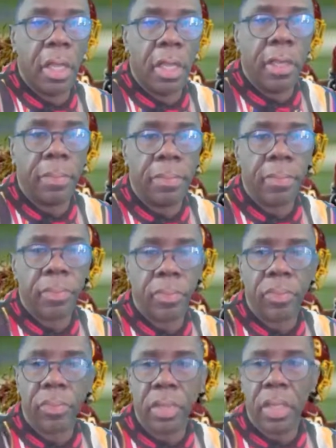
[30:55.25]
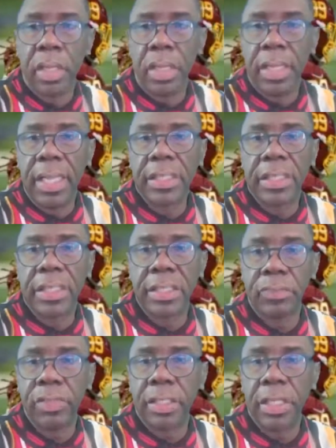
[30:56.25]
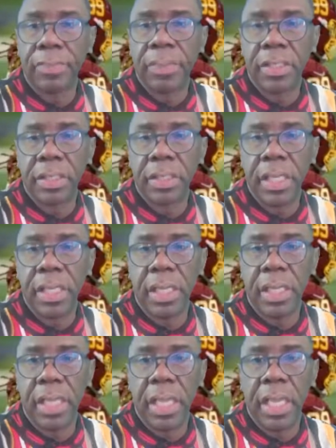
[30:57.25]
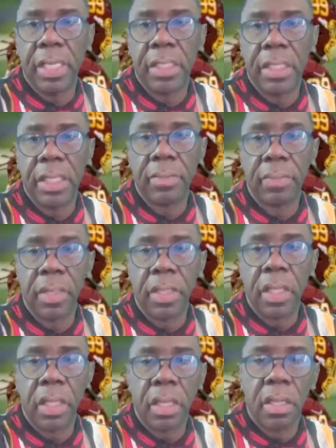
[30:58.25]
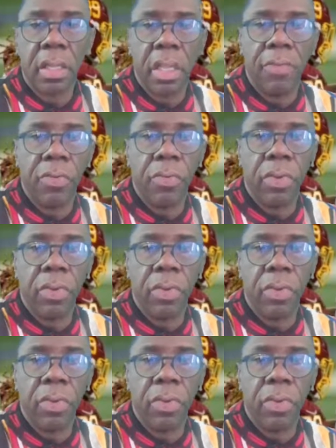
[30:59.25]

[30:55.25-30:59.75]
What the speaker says: that. Let's switch up the scene again. If you